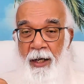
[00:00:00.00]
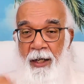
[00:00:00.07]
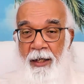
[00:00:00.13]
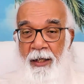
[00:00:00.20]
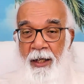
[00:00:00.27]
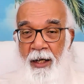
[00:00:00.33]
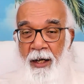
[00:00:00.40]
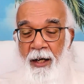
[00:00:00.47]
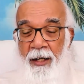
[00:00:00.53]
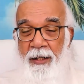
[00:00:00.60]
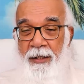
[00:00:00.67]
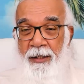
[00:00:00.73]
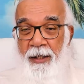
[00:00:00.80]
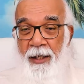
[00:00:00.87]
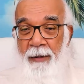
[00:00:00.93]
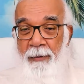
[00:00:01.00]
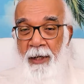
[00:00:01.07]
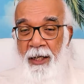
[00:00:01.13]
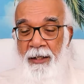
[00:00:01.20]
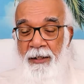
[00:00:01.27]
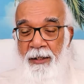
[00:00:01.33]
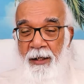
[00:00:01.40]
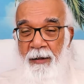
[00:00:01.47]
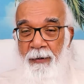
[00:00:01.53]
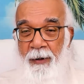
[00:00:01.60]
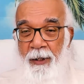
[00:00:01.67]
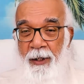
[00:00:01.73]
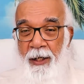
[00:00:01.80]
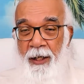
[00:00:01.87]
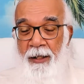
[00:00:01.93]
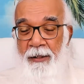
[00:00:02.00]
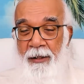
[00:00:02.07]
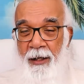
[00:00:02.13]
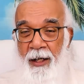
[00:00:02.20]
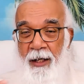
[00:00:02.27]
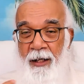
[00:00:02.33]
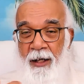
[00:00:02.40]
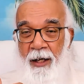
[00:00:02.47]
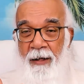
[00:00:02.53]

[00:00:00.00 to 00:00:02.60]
And then I see myself in the intellect.